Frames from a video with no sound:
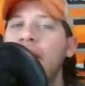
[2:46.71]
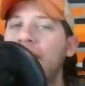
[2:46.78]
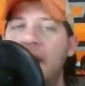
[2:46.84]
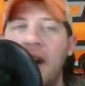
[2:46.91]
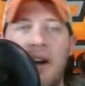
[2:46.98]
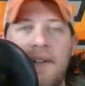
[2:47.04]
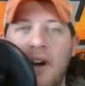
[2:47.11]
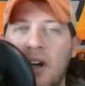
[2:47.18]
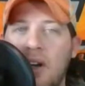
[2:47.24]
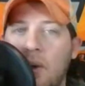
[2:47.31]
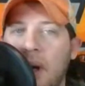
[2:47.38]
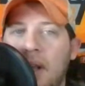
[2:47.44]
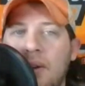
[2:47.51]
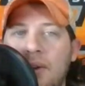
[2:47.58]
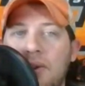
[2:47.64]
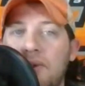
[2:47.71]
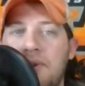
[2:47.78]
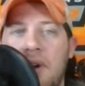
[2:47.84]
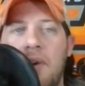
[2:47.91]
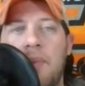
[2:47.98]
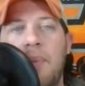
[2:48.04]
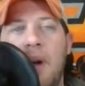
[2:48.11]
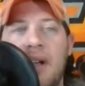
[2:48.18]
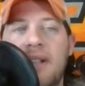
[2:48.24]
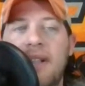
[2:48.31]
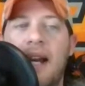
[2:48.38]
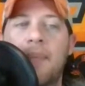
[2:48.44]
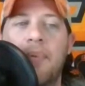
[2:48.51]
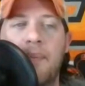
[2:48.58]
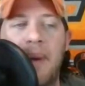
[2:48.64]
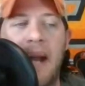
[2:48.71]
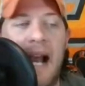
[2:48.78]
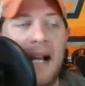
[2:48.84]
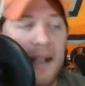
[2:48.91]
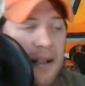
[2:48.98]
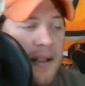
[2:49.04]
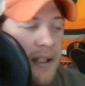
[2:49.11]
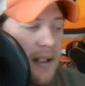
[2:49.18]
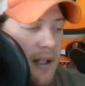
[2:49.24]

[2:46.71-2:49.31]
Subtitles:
very, very quick little jitterbug type of back,